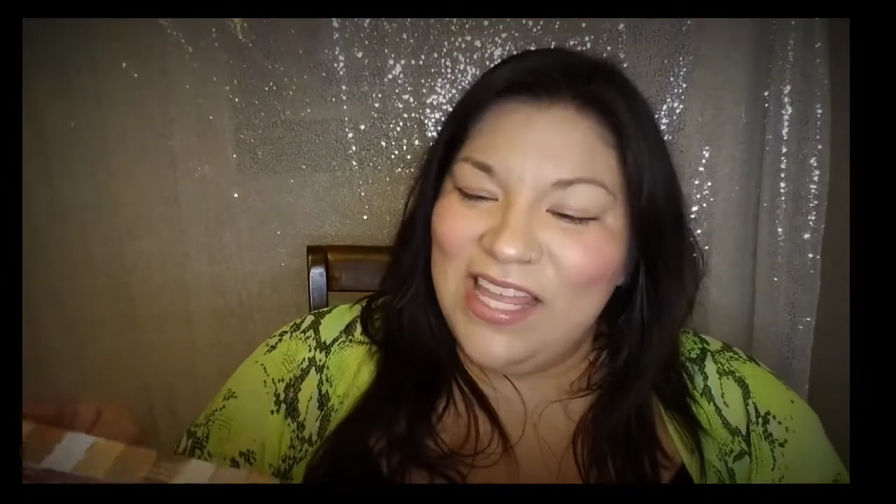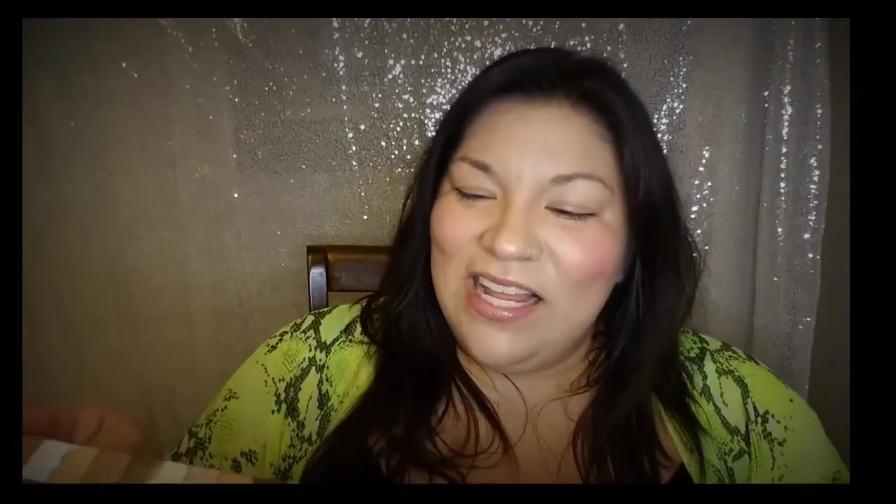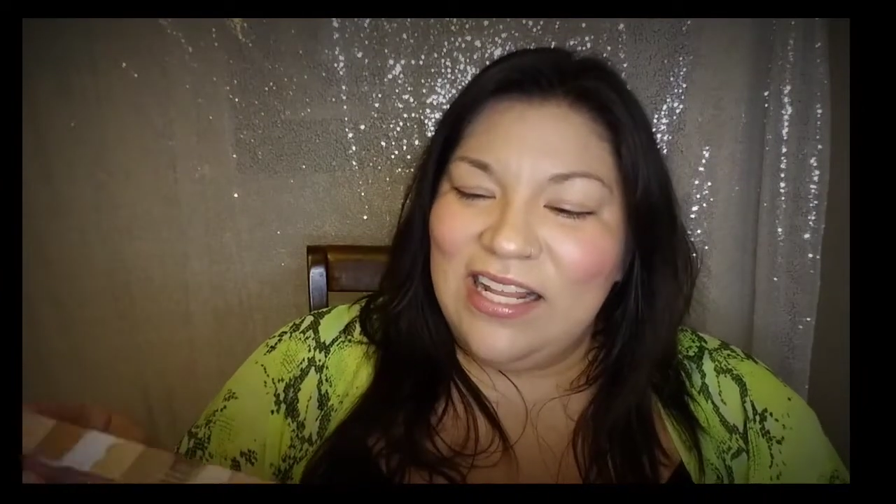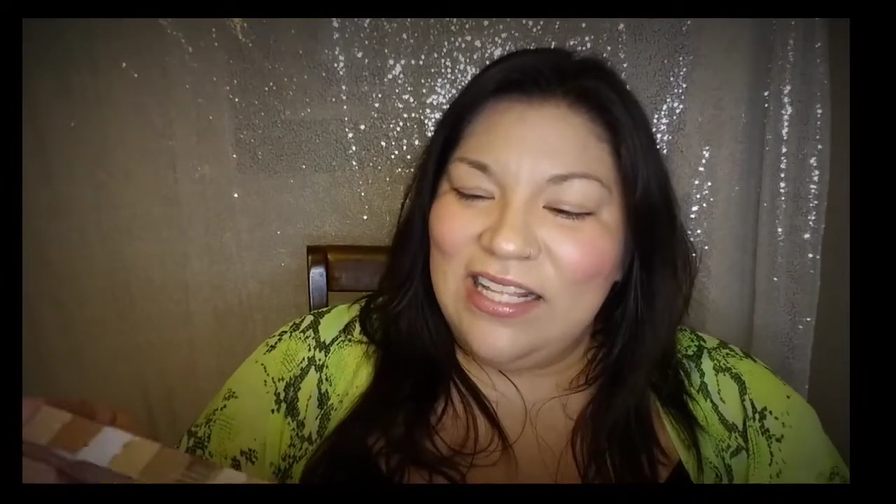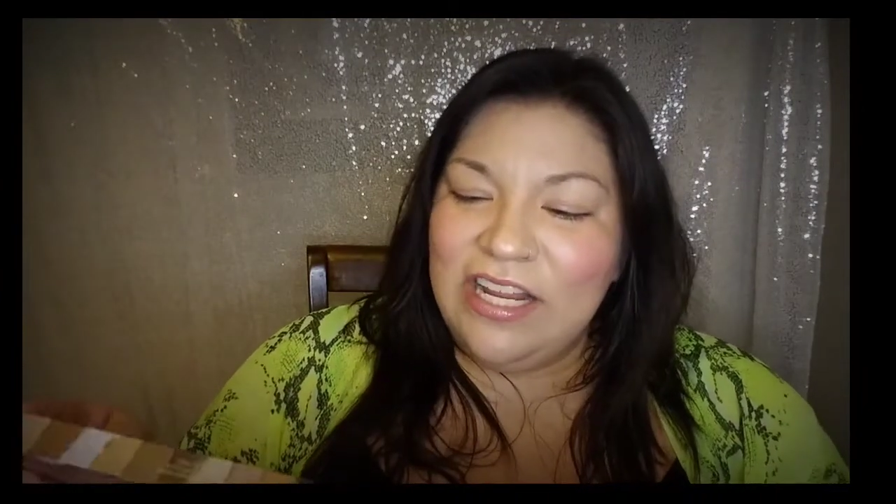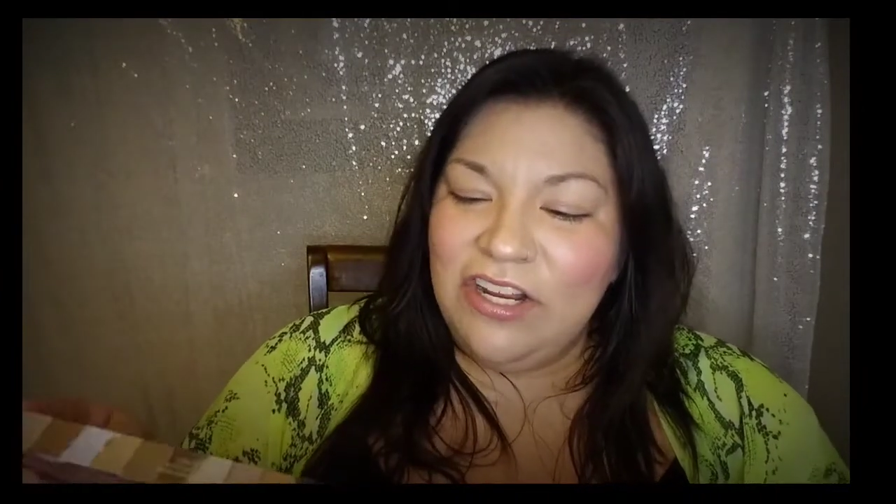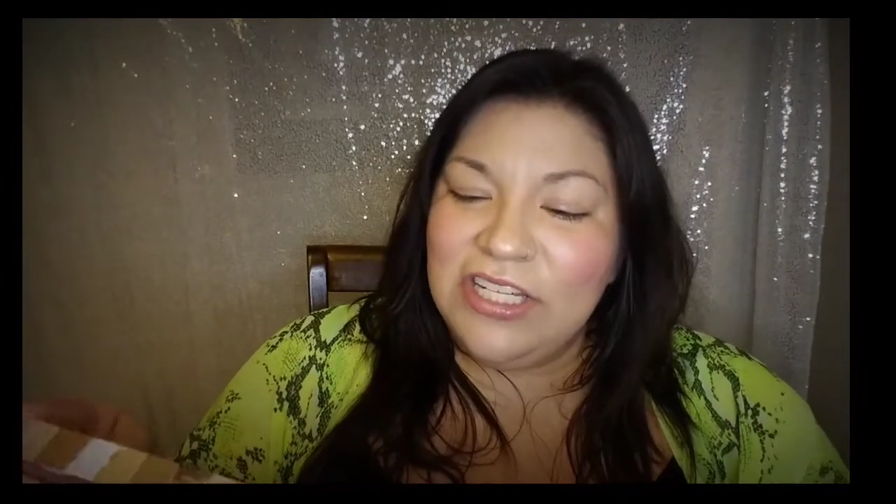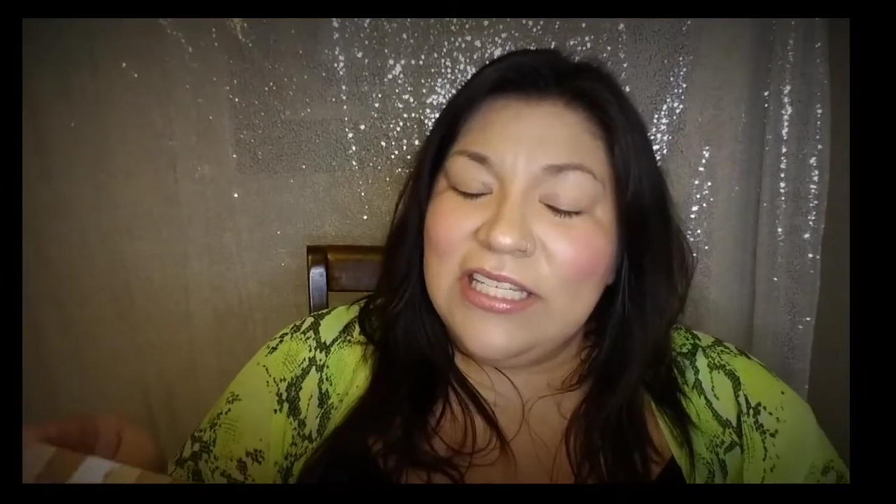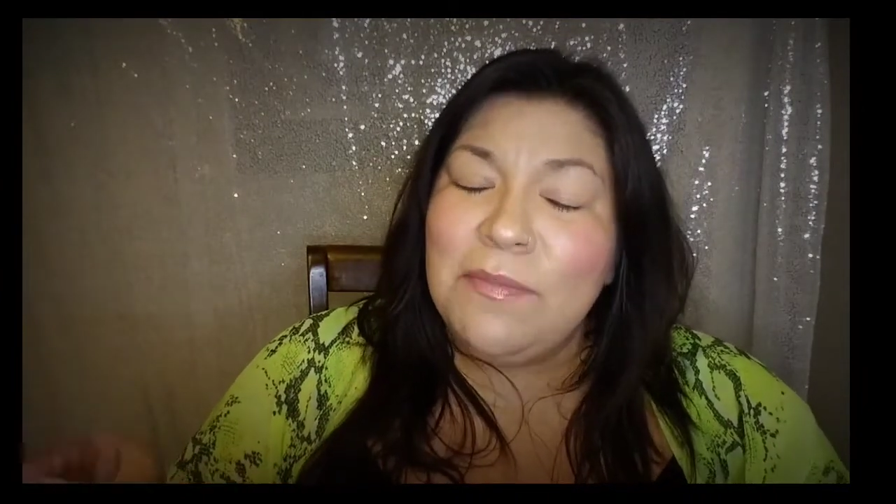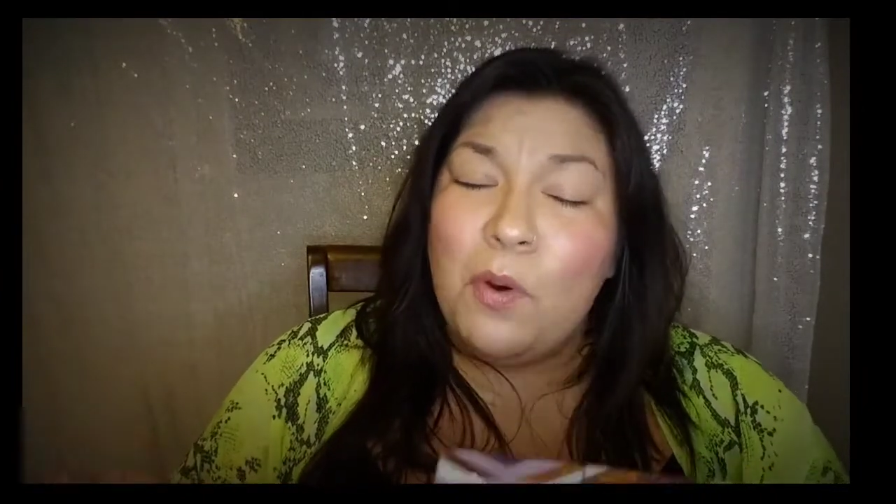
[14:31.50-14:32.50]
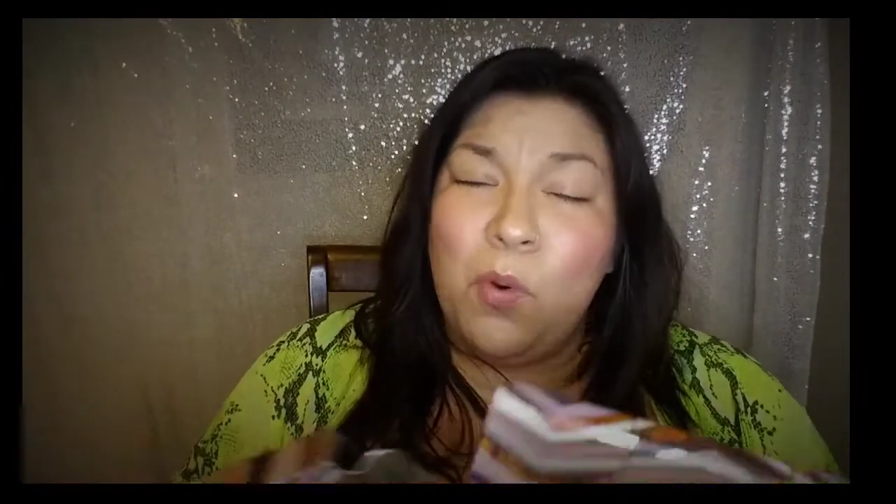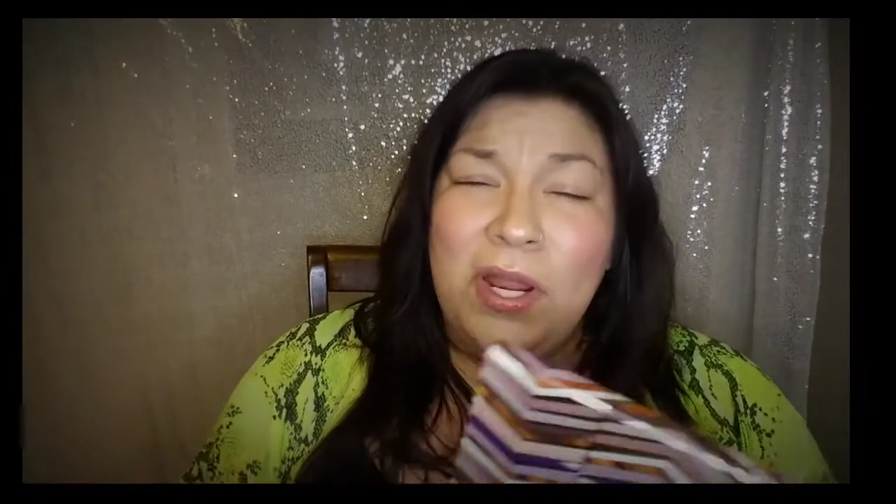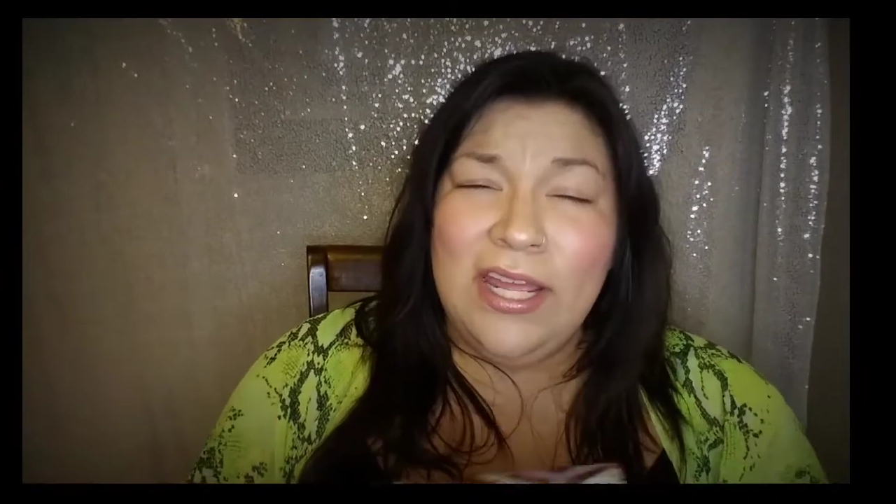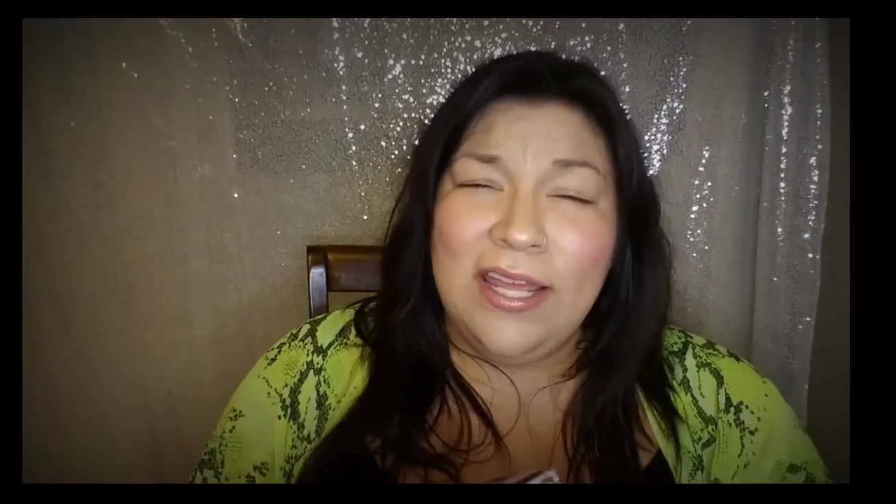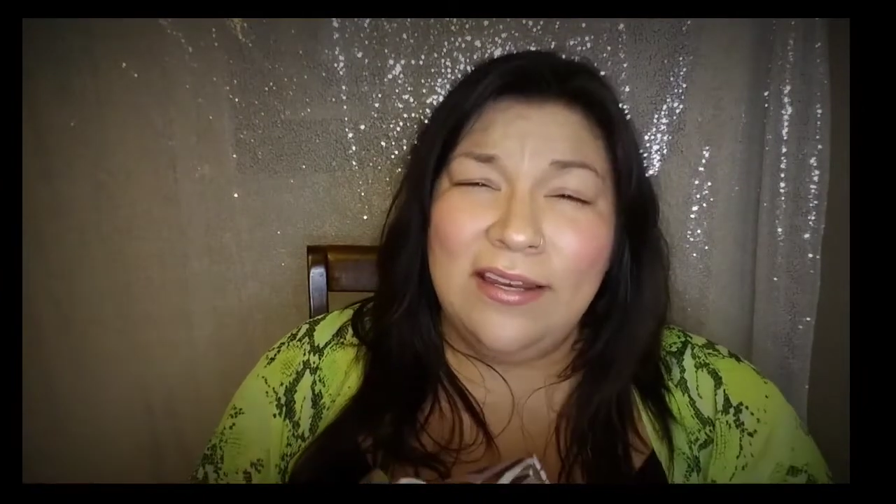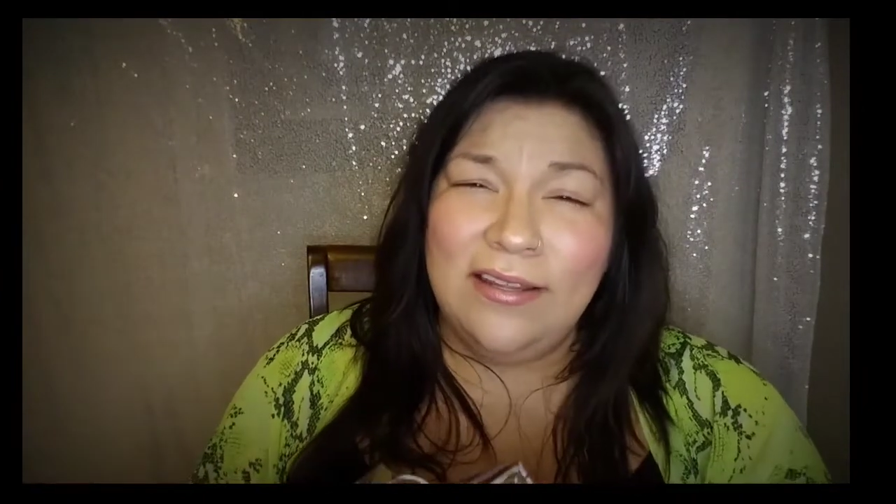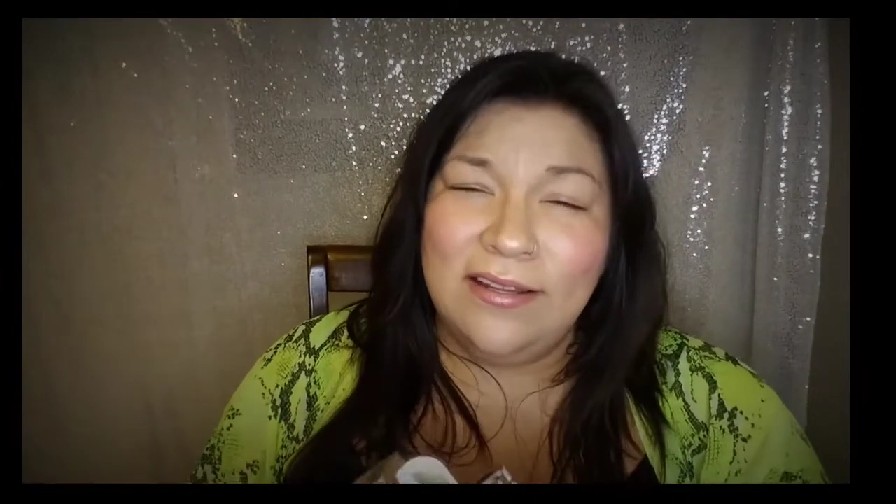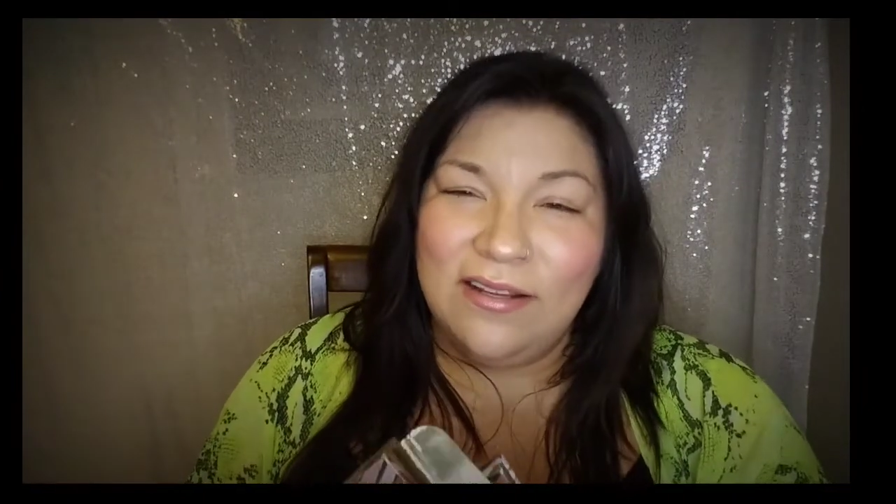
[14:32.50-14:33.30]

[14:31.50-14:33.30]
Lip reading: a little disappointed